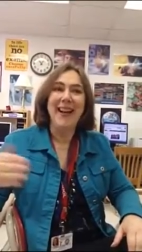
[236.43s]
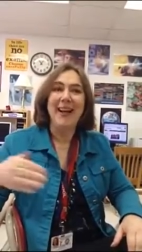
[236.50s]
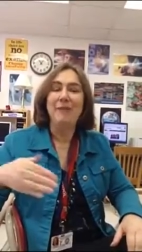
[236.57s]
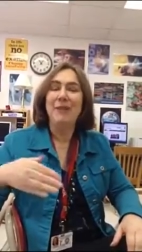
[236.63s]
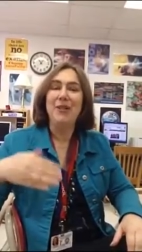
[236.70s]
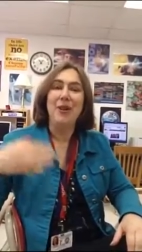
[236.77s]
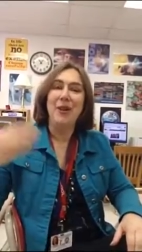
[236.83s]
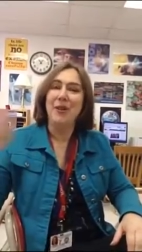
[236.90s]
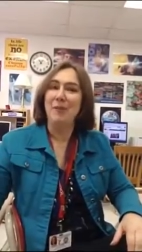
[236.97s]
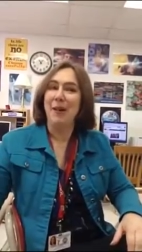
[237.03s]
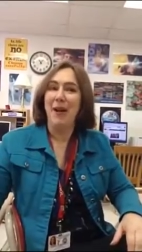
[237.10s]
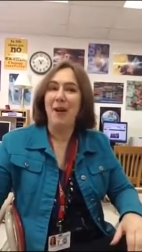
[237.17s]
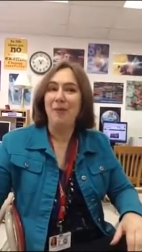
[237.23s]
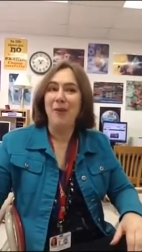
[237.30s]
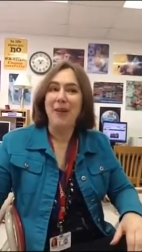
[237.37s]
And we talk
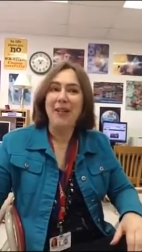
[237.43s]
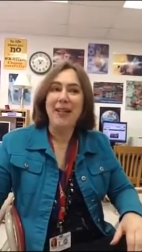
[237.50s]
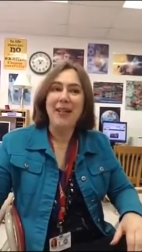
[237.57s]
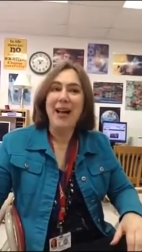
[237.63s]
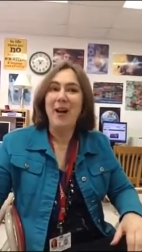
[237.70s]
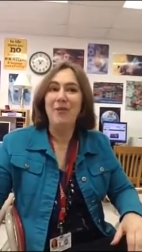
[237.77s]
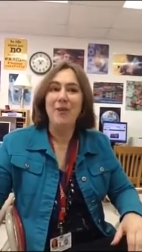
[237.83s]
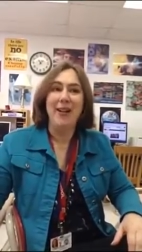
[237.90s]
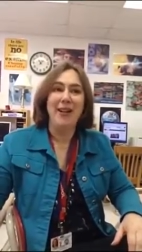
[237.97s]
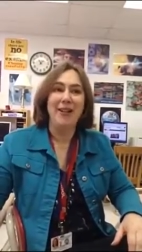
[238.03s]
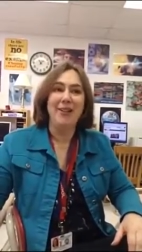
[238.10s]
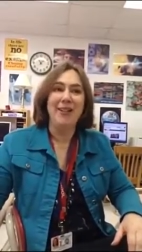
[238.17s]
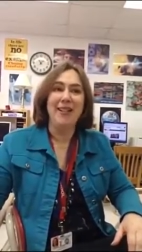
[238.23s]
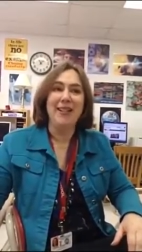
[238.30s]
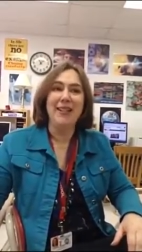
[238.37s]
about what an
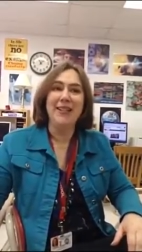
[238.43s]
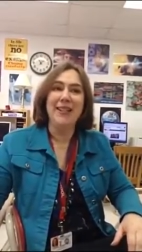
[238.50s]
outlier is.